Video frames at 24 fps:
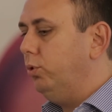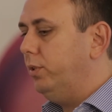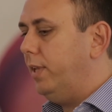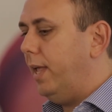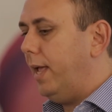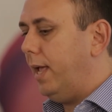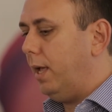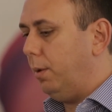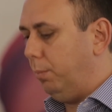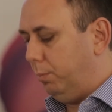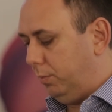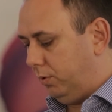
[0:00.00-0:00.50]

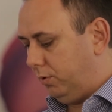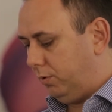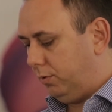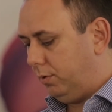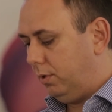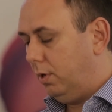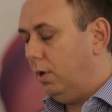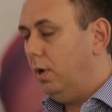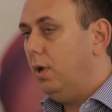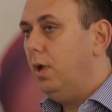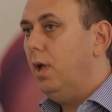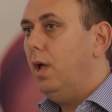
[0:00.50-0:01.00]
dams.
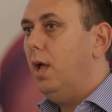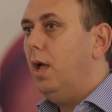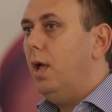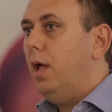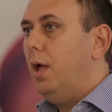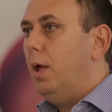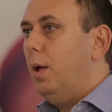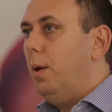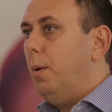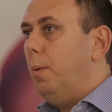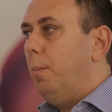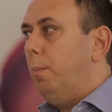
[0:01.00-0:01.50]

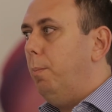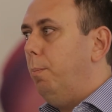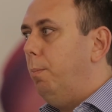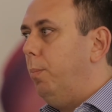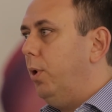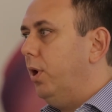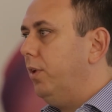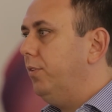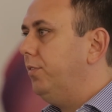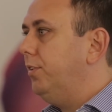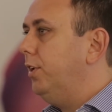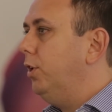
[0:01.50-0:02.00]

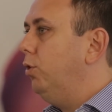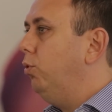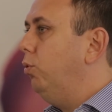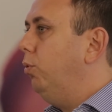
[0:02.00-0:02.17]
Brazil,